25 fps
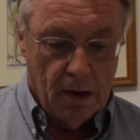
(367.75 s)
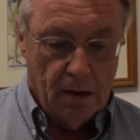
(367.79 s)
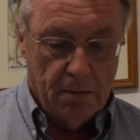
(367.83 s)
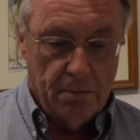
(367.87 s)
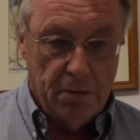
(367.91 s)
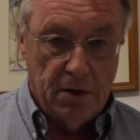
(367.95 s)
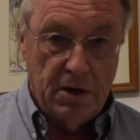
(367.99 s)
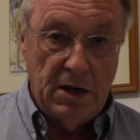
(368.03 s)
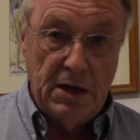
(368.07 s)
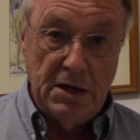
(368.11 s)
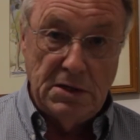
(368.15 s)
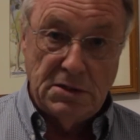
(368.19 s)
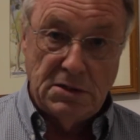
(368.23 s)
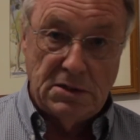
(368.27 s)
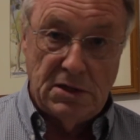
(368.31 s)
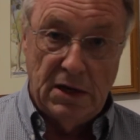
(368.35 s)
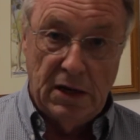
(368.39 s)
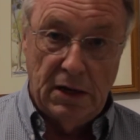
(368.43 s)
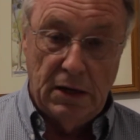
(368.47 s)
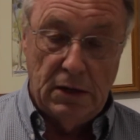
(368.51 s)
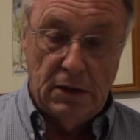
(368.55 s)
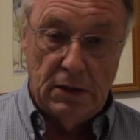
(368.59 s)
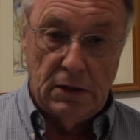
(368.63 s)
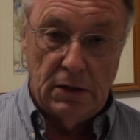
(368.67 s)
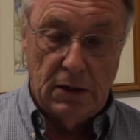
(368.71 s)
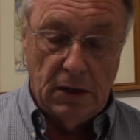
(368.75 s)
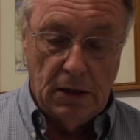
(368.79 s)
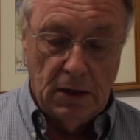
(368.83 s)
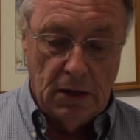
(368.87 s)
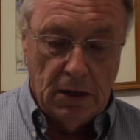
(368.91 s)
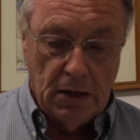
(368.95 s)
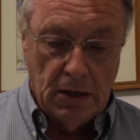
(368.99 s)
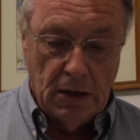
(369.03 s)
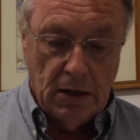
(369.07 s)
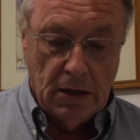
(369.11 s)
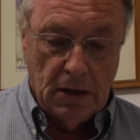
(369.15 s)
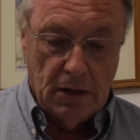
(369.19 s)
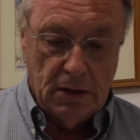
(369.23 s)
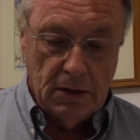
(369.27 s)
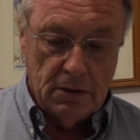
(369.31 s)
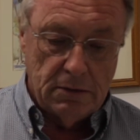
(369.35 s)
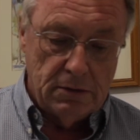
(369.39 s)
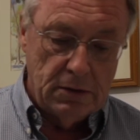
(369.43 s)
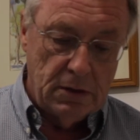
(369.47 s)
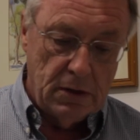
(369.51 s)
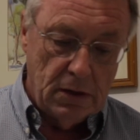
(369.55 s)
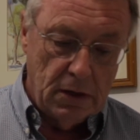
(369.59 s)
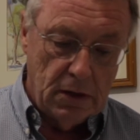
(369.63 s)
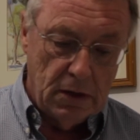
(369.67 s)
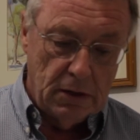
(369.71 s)
But he said,
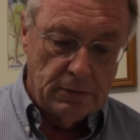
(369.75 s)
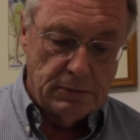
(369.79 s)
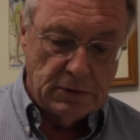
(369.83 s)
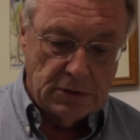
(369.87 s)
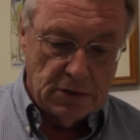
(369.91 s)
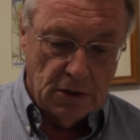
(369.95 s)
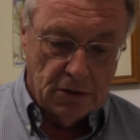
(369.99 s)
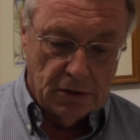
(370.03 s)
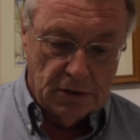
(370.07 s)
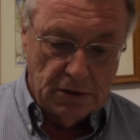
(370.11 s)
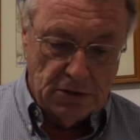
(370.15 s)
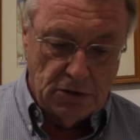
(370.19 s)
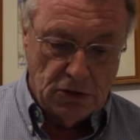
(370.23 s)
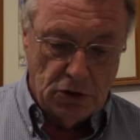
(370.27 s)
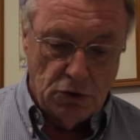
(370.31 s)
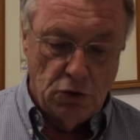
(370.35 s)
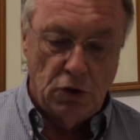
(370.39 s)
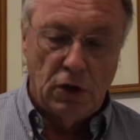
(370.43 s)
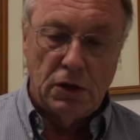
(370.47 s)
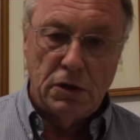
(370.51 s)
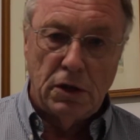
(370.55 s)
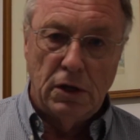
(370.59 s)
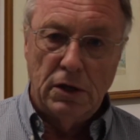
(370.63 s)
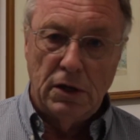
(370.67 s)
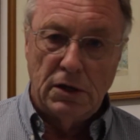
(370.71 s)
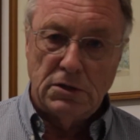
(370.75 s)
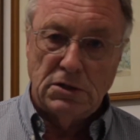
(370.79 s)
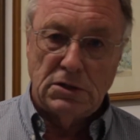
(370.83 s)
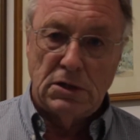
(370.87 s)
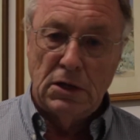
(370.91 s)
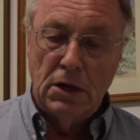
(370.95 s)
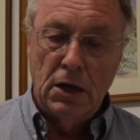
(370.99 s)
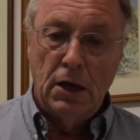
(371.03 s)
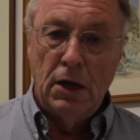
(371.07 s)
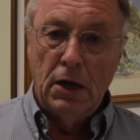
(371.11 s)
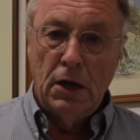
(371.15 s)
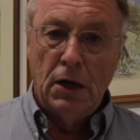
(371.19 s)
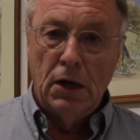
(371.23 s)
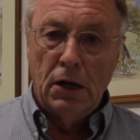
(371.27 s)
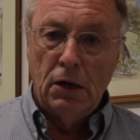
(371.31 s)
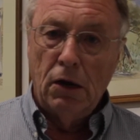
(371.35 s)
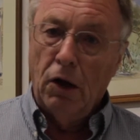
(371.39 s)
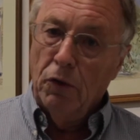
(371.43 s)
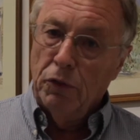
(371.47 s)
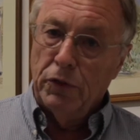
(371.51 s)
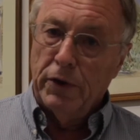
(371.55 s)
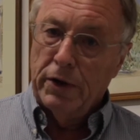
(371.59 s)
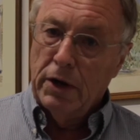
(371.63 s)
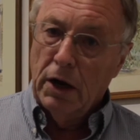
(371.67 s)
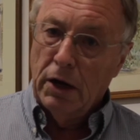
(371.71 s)
"I'm sorry, Judith, and it's
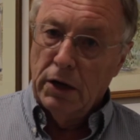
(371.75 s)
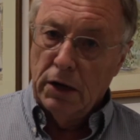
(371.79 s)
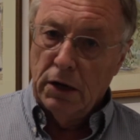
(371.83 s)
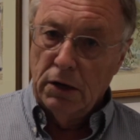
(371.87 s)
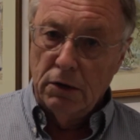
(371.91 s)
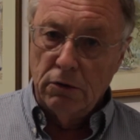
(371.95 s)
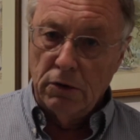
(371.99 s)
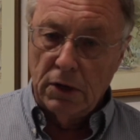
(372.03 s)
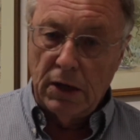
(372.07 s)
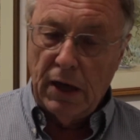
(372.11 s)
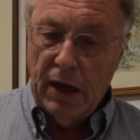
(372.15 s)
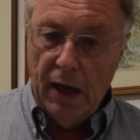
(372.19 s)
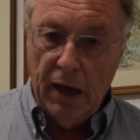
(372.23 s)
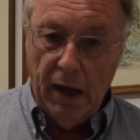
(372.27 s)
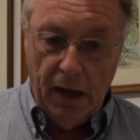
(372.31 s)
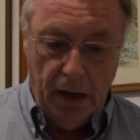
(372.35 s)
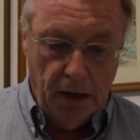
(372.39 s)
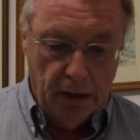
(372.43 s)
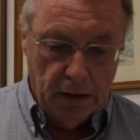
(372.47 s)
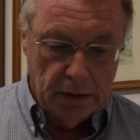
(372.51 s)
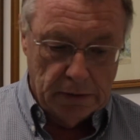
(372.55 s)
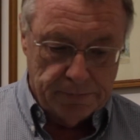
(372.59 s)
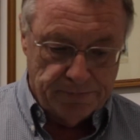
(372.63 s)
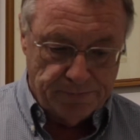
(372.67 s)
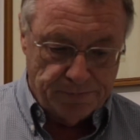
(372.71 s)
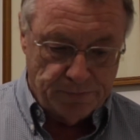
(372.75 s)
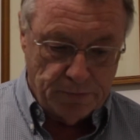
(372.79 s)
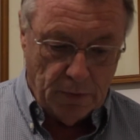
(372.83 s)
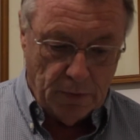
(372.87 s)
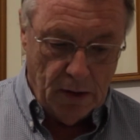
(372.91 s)
not that I don't care,